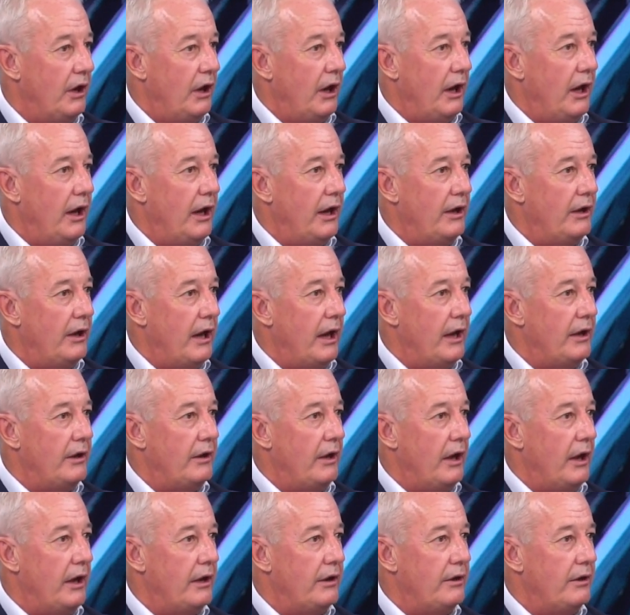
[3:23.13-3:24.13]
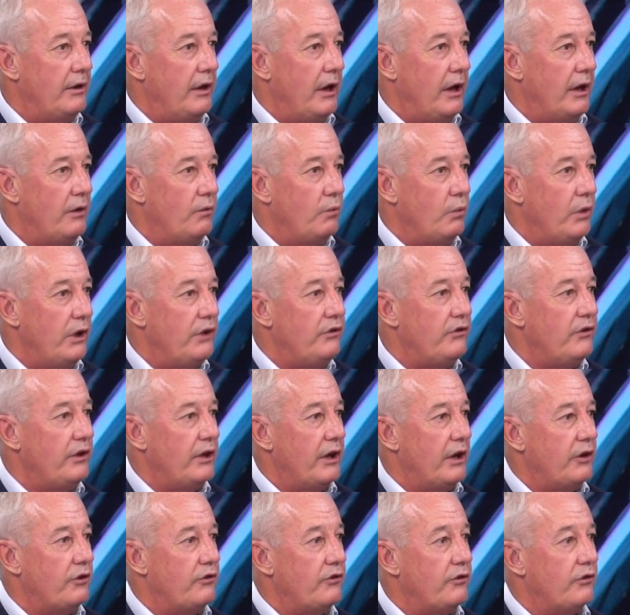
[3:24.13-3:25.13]
And we see
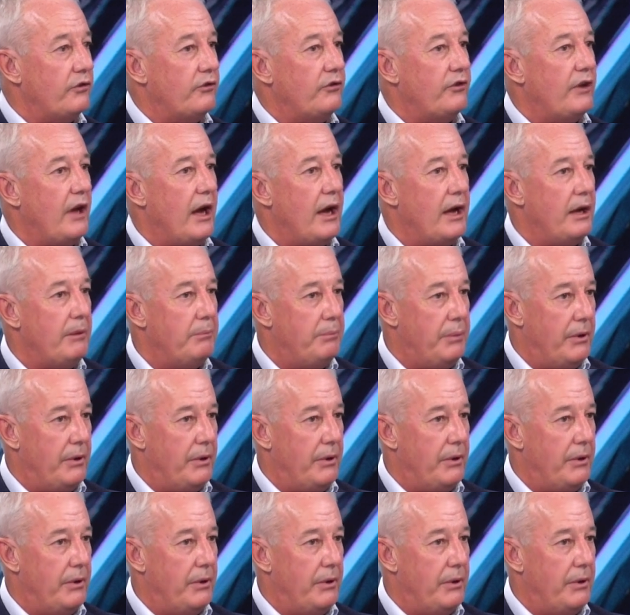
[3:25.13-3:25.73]
a sustained